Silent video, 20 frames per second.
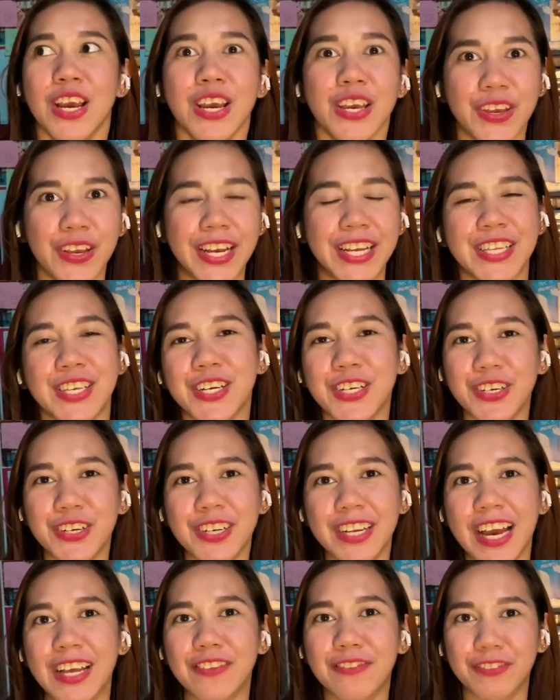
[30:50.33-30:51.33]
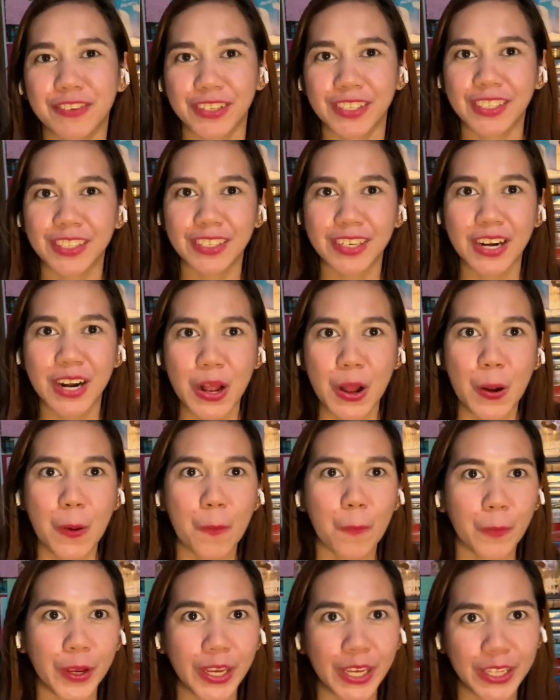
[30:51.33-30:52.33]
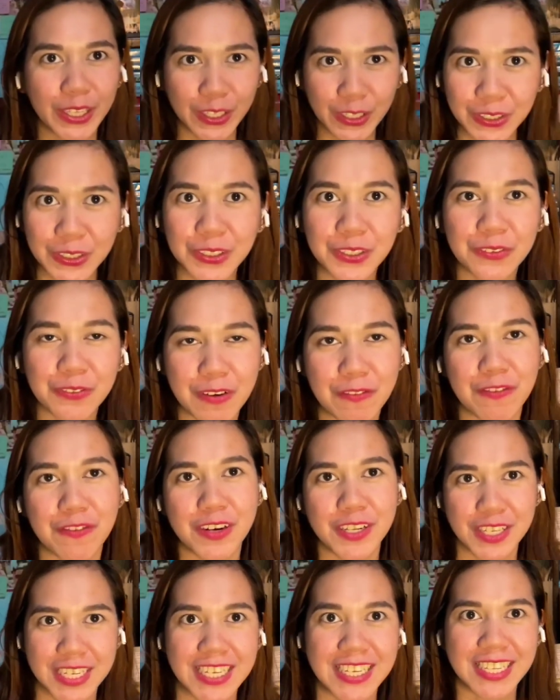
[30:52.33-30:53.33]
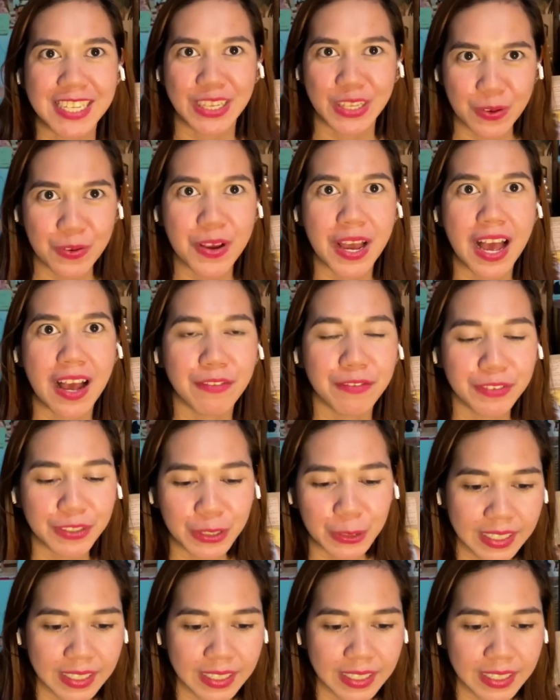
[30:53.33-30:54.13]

You can search on that further with other references that you have.